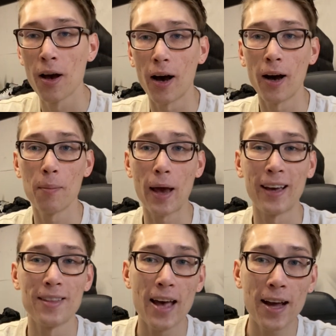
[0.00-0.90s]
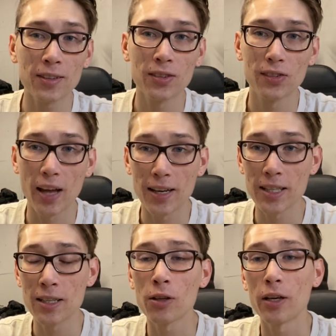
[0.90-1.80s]
And that
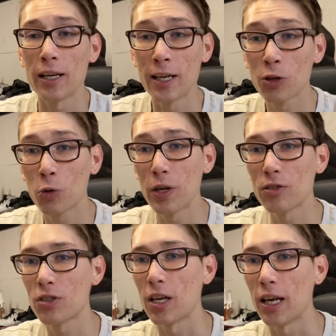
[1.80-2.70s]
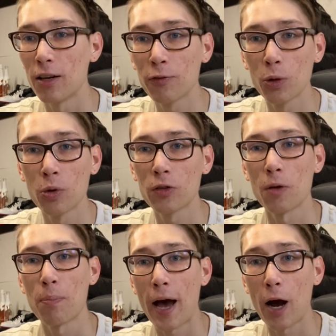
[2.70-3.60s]
steady increase to influence
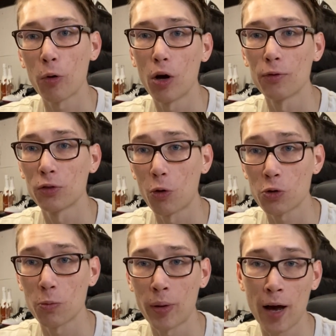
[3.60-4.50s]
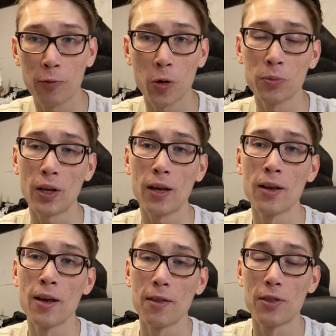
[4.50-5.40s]
and power of social platforms,
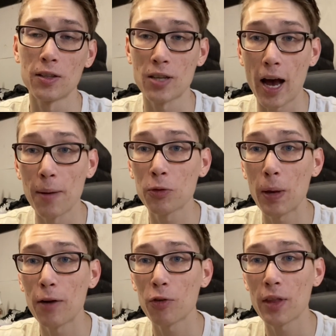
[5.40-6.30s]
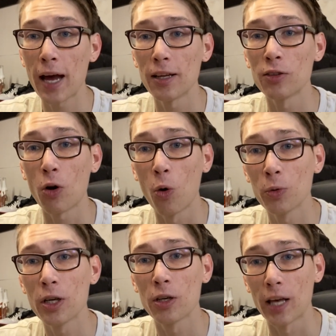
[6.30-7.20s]
the time span for that is
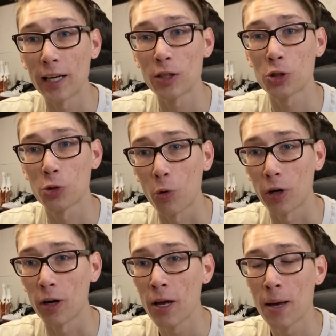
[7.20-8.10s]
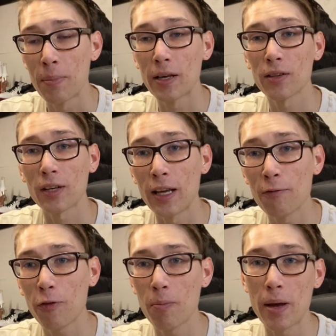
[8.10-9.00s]
only getting shorter because
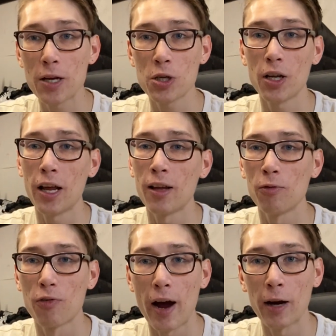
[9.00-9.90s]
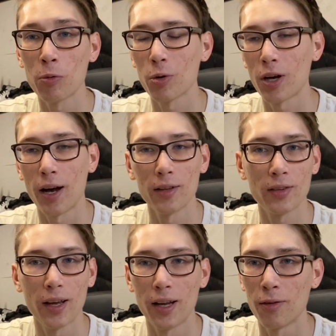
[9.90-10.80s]
information and viral
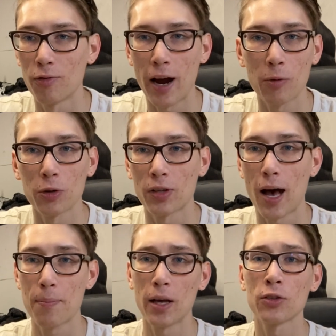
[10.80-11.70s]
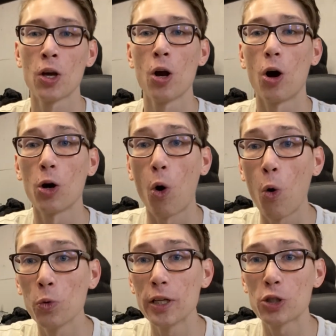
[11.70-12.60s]
content and viral topics are
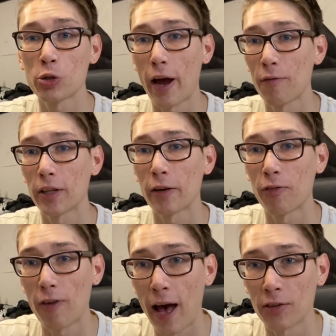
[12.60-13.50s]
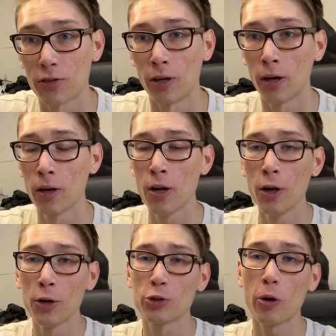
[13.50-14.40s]
only traveling faster.
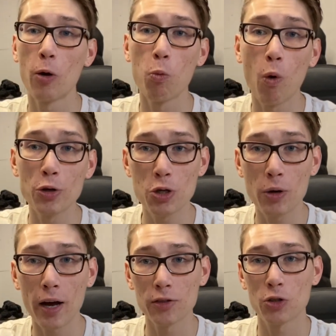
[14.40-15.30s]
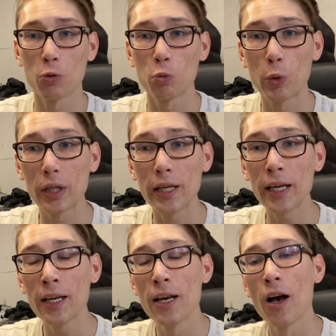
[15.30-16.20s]
So I want you guys to
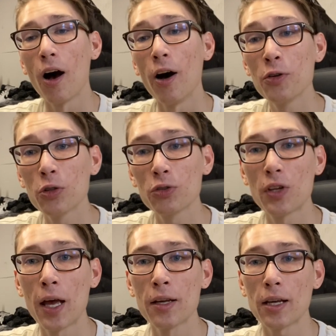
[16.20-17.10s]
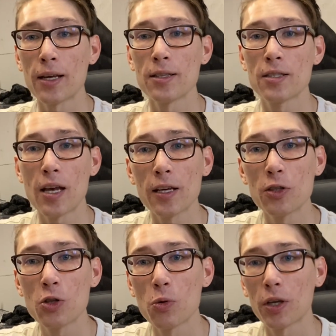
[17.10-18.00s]
really understand and take
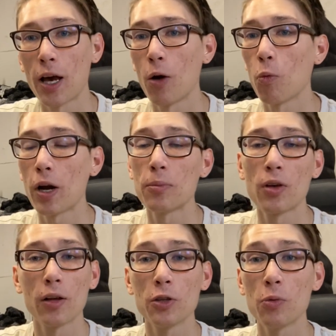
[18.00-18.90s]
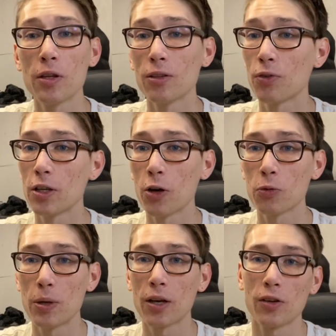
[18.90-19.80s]
into account what I'm telling you in these
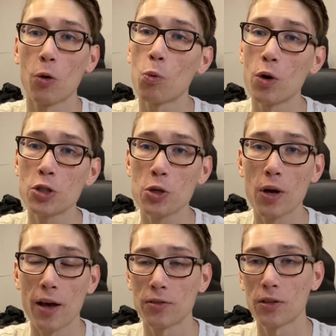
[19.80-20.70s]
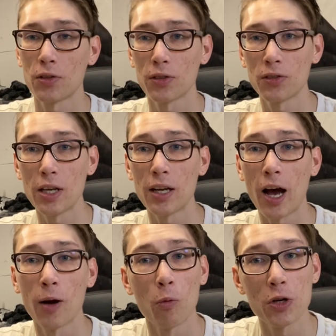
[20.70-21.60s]
videos, because I want you guys to succeed.
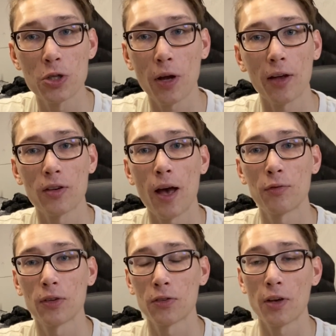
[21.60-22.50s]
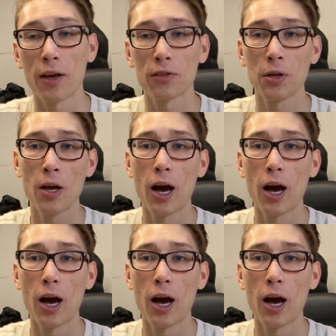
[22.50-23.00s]
I want you guys to have success.